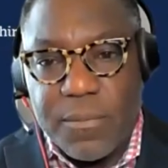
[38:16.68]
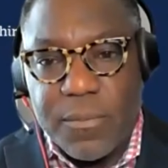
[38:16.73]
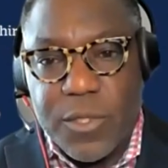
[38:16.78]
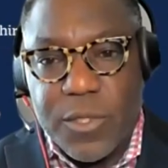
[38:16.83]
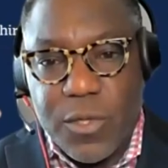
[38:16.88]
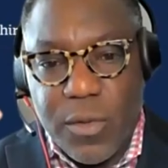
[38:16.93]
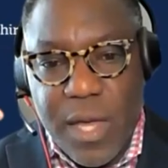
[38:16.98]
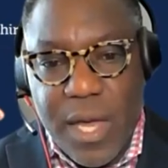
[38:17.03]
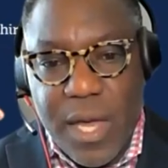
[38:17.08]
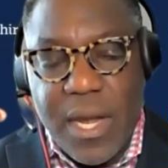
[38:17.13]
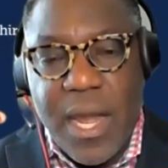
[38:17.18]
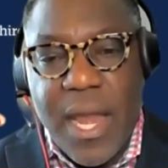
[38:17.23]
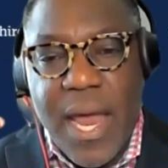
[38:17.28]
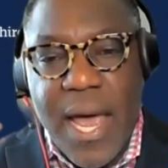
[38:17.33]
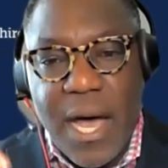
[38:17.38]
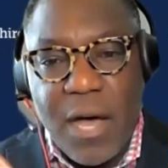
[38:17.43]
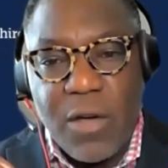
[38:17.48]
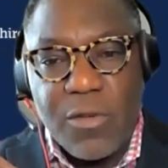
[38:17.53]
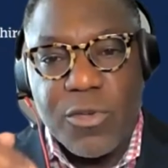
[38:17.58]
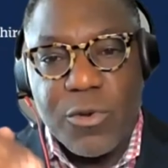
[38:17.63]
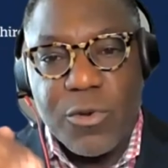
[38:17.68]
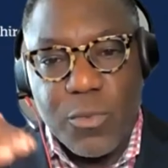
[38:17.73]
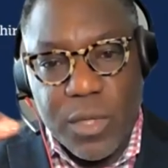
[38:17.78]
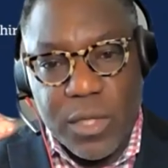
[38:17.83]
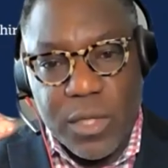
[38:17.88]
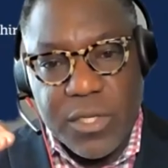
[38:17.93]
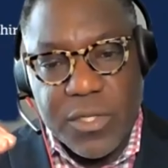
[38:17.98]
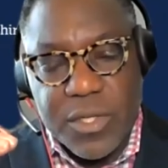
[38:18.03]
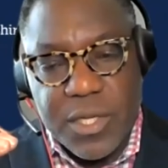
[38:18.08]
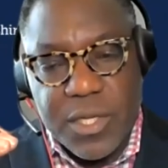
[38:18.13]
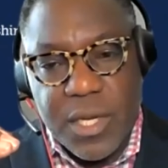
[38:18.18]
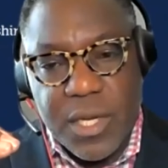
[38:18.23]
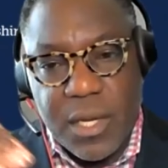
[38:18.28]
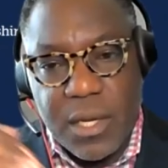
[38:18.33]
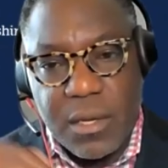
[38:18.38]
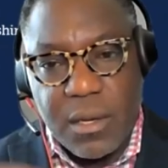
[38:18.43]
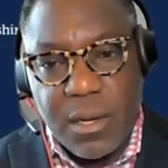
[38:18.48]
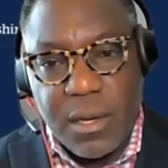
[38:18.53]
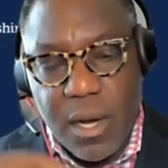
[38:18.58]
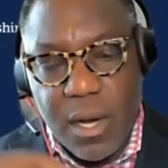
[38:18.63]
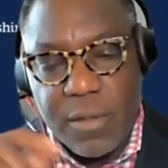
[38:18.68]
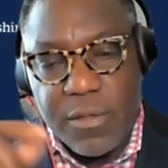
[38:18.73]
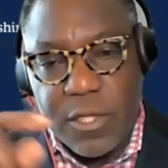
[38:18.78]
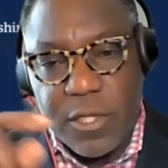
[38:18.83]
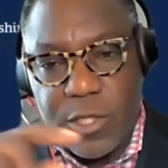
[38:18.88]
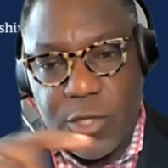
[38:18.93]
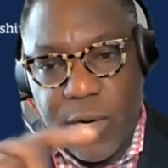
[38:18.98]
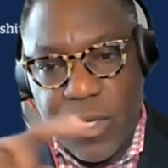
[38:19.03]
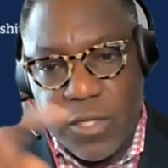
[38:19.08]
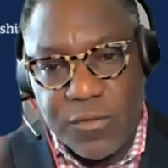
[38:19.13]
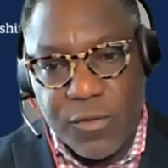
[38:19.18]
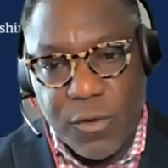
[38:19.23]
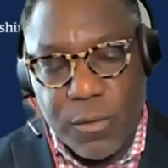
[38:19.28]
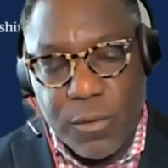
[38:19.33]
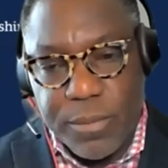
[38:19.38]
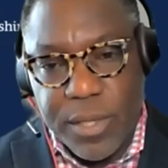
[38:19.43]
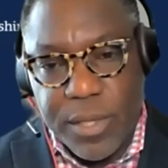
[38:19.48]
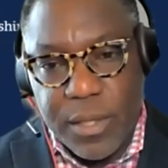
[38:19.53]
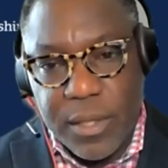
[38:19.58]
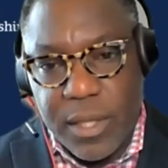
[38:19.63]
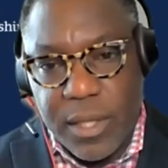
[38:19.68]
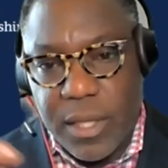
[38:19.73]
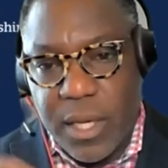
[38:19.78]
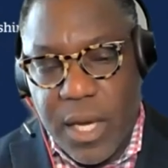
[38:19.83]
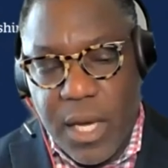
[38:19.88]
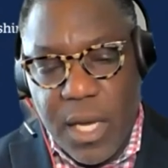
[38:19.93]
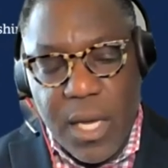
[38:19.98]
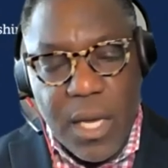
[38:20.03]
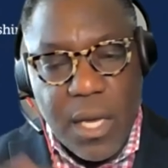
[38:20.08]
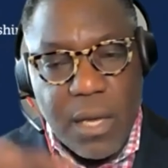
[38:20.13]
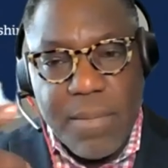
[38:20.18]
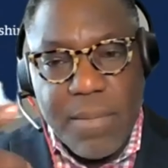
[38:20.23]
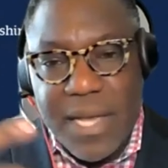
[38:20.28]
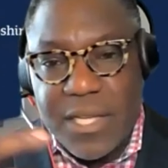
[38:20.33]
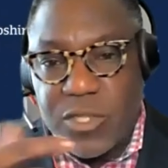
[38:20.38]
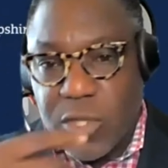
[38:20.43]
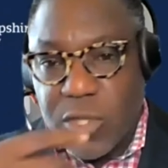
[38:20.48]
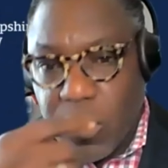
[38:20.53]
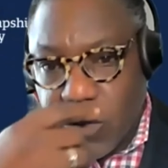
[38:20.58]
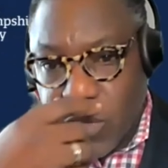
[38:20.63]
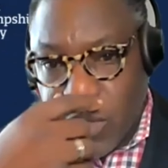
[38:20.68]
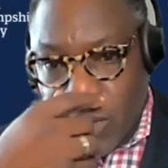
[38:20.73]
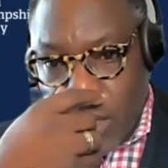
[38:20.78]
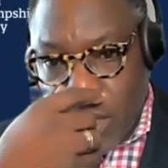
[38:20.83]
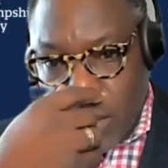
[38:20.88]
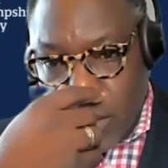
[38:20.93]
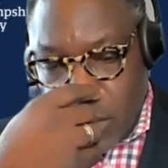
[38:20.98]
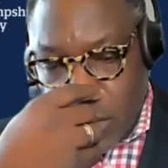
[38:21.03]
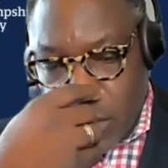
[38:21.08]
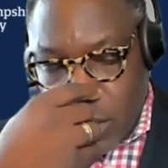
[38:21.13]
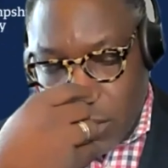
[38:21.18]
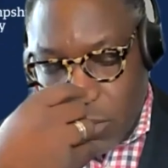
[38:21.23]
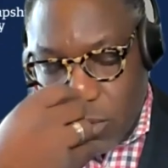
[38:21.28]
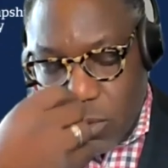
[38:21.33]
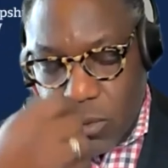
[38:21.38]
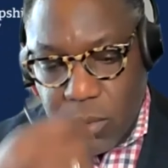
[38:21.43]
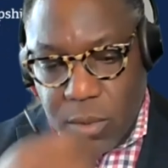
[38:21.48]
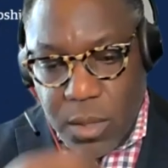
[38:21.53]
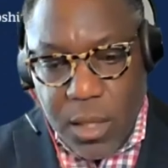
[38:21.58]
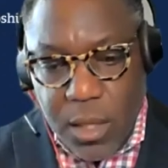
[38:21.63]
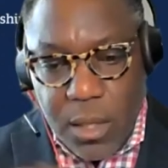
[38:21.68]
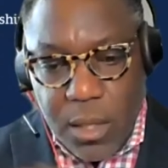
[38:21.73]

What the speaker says: So that now you're really seeing the transferability. It makes no sense to